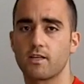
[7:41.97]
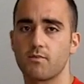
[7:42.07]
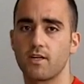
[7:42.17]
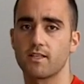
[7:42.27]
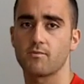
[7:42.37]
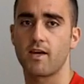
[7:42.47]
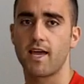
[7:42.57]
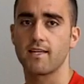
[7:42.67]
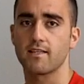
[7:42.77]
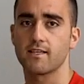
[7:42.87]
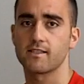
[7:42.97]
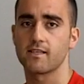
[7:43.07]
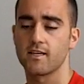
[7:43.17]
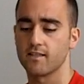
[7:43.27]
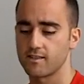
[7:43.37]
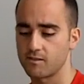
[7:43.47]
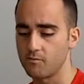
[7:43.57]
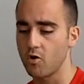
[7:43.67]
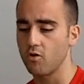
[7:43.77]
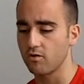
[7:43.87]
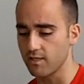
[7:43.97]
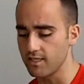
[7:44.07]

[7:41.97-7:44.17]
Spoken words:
experience by adding this small,